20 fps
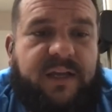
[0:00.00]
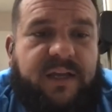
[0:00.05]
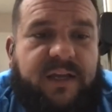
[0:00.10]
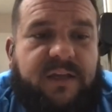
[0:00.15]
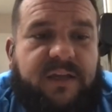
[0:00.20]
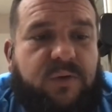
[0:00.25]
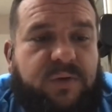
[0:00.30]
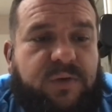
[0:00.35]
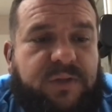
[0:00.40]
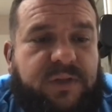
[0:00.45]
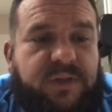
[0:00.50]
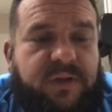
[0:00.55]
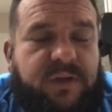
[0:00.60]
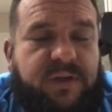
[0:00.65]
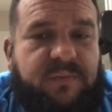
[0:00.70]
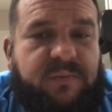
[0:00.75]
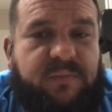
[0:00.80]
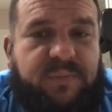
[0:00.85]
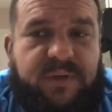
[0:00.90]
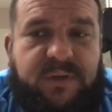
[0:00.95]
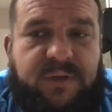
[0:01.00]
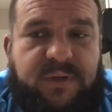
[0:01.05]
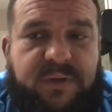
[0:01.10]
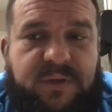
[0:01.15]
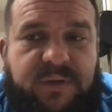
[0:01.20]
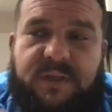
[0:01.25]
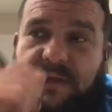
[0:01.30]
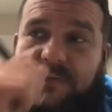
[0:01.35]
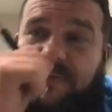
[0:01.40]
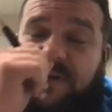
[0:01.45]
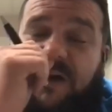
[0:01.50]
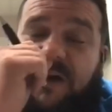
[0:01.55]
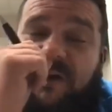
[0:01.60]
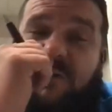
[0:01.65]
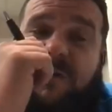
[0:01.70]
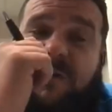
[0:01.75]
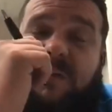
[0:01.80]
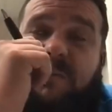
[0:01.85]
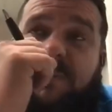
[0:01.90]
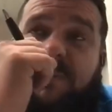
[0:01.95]
So I can go in there and build
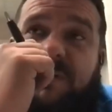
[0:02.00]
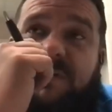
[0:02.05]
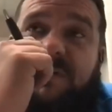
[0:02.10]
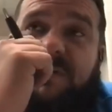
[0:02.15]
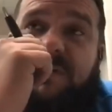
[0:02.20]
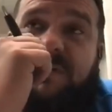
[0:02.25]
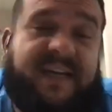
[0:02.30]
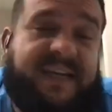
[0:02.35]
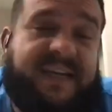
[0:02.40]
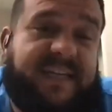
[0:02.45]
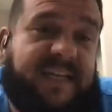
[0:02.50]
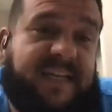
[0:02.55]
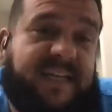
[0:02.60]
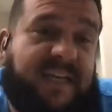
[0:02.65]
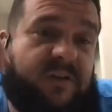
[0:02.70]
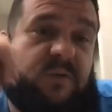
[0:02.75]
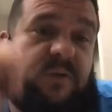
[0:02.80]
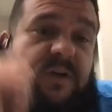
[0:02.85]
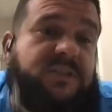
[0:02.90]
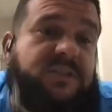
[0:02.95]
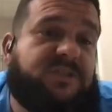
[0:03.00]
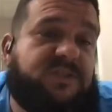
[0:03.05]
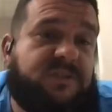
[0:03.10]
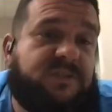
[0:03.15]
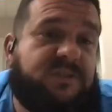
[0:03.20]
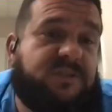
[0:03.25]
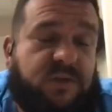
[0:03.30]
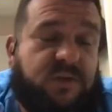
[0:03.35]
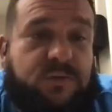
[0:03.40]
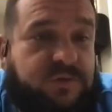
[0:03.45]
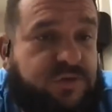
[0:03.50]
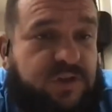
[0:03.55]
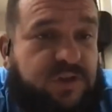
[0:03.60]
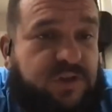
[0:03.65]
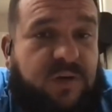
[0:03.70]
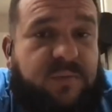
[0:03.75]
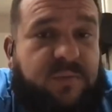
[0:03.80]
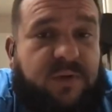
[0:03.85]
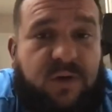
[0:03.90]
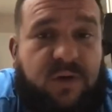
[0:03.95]
it. If I want to build 99
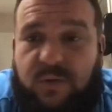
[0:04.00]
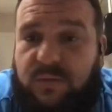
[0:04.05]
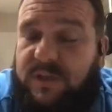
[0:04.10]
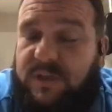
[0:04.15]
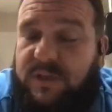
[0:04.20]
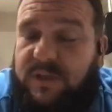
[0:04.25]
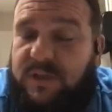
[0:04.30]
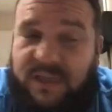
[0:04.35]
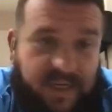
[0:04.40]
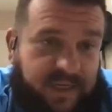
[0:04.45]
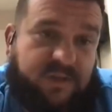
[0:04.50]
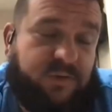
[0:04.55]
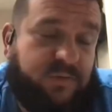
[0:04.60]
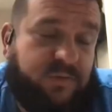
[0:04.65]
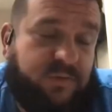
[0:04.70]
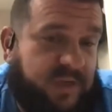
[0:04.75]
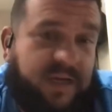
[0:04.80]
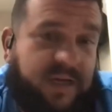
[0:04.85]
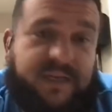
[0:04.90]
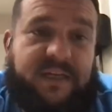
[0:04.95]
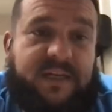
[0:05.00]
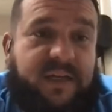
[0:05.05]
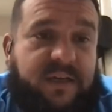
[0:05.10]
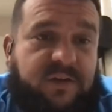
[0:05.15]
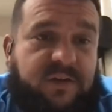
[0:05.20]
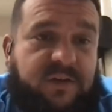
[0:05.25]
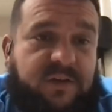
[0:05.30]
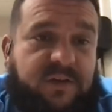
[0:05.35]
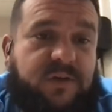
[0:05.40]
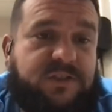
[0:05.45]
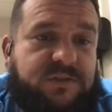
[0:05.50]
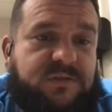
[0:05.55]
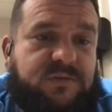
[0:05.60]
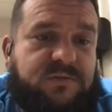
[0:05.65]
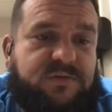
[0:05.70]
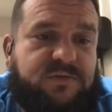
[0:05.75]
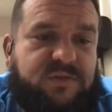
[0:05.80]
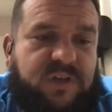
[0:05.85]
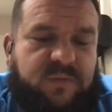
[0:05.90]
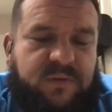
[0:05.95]
questions on trauma only, I can do
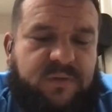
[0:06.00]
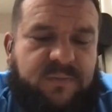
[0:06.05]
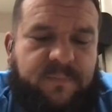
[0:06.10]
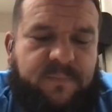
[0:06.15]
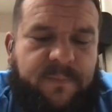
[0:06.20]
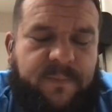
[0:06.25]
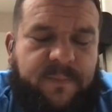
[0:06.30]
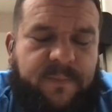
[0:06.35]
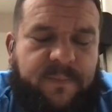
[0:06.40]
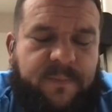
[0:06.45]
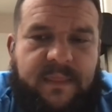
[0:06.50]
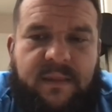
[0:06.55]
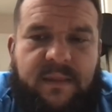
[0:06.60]
99 questions on trauma.